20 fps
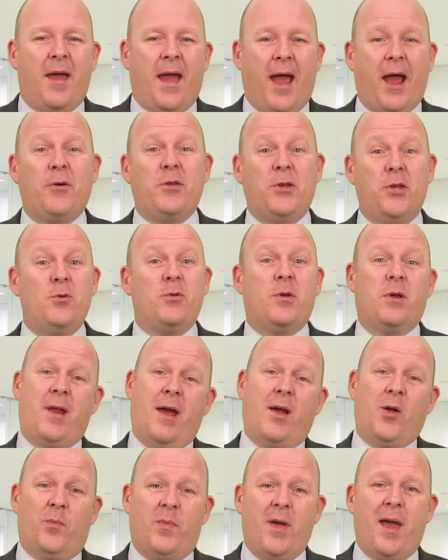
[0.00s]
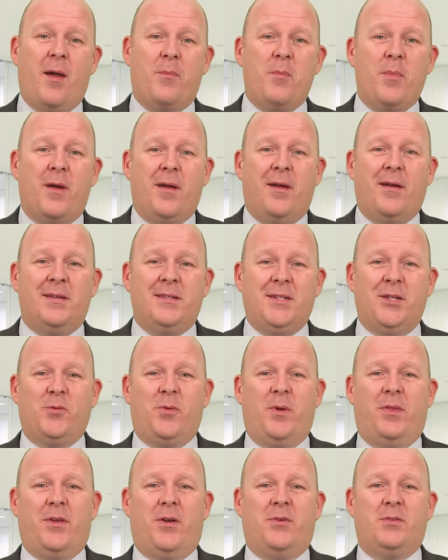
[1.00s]
how you can help them deal
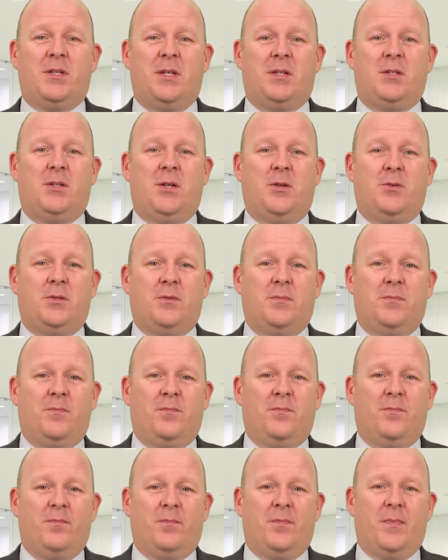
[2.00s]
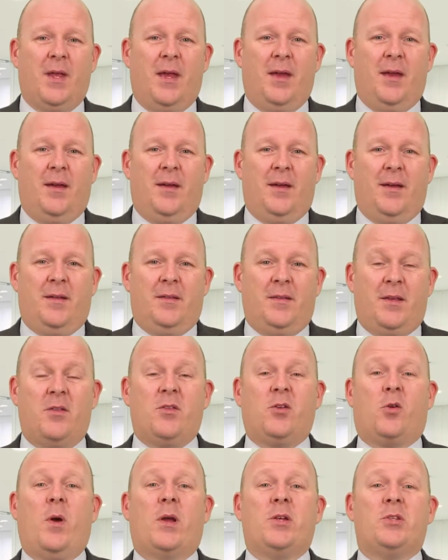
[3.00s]
with those issues. The
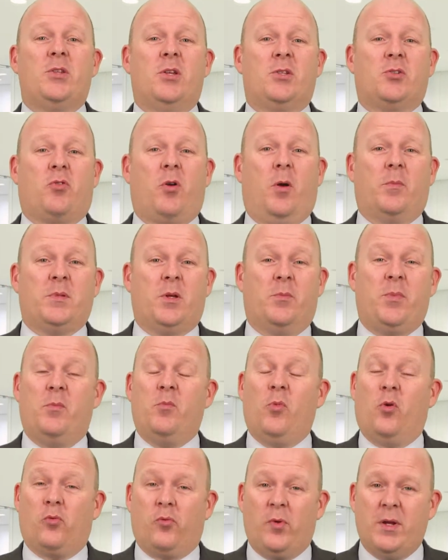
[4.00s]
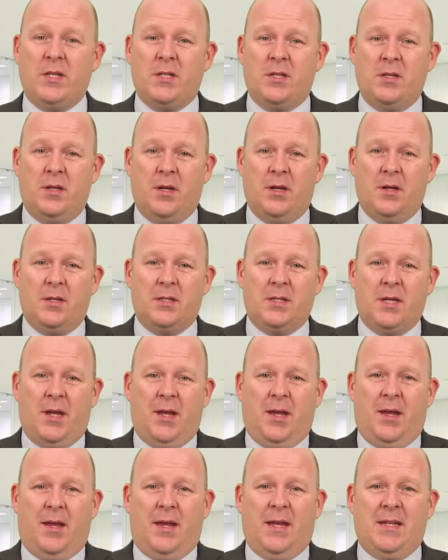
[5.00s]
other question that's cropped up in more recent years
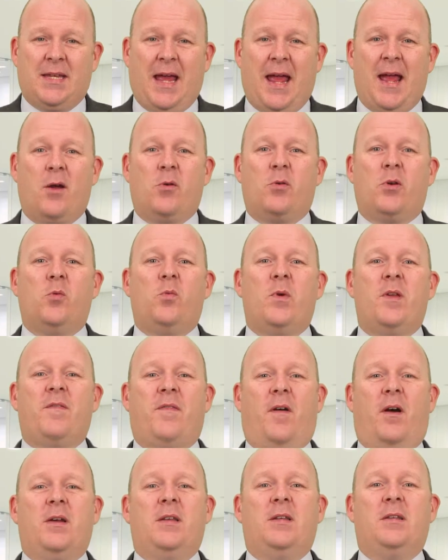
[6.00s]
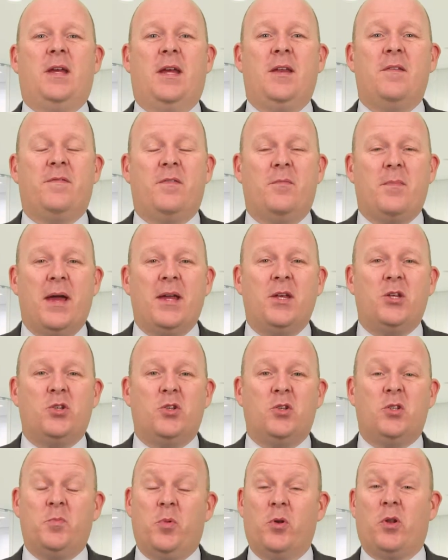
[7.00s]
is how can we find
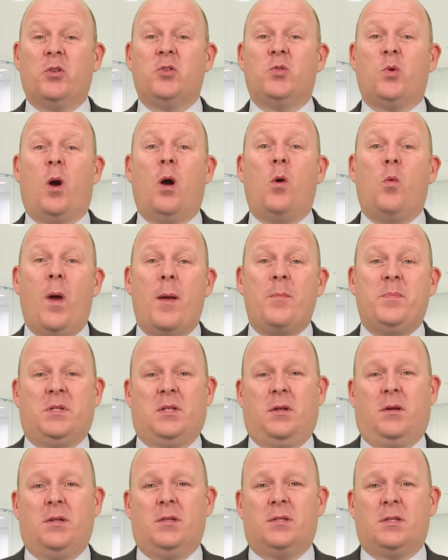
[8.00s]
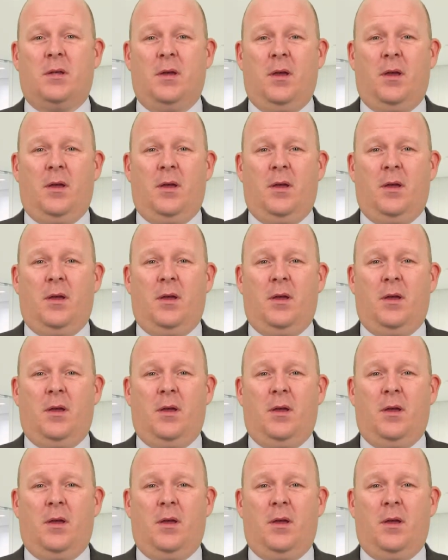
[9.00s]
information to put onto our websites?